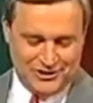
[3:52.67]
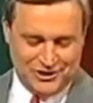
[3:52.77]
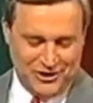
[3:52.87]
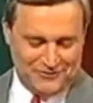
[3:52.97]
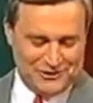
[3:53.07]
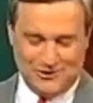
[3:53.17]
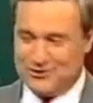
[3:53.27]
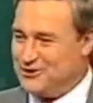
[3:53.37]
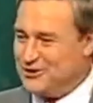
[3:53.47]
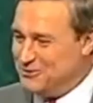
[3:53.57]
She offers you
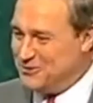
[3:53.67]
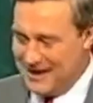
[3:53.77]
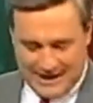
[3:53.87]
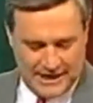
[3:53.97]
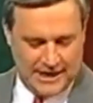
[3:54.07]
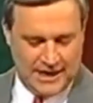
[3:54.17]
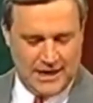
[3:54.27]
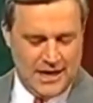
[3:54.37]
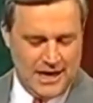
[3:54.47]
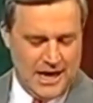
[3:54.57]
a two week gig
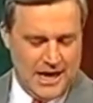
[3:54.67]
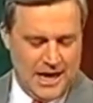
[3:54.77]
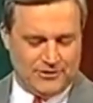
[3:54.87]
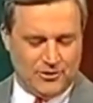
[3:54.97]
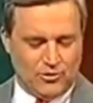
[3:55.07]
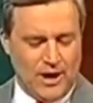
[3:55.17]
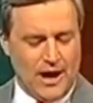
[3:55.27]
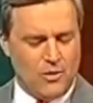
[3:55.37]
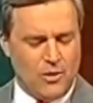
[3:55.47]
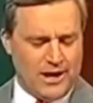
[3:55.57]
at the
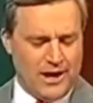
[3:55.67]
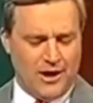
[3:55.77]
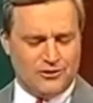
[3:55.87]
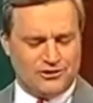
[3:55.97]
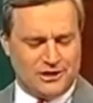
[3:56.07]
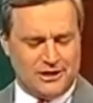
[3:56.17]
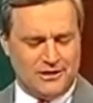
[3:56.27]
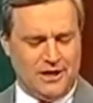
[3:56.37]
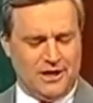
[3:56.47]
Railway Hotel